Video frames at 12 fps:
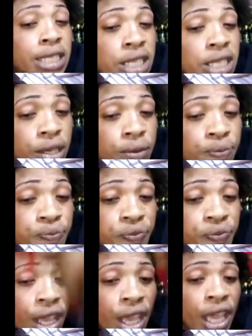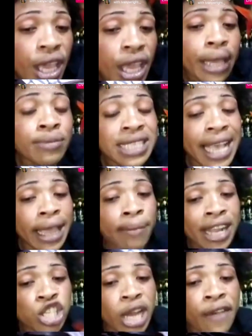me? Listen,
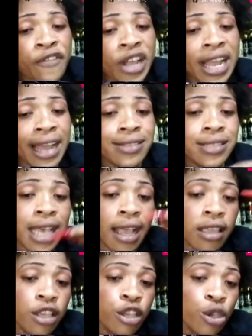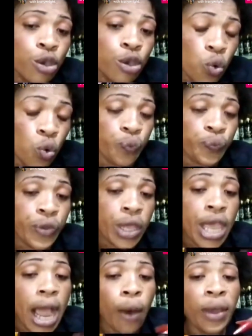him say he might try to contact
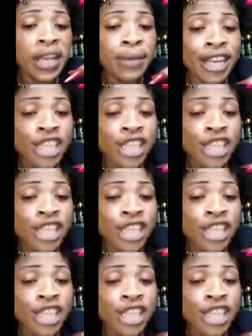you.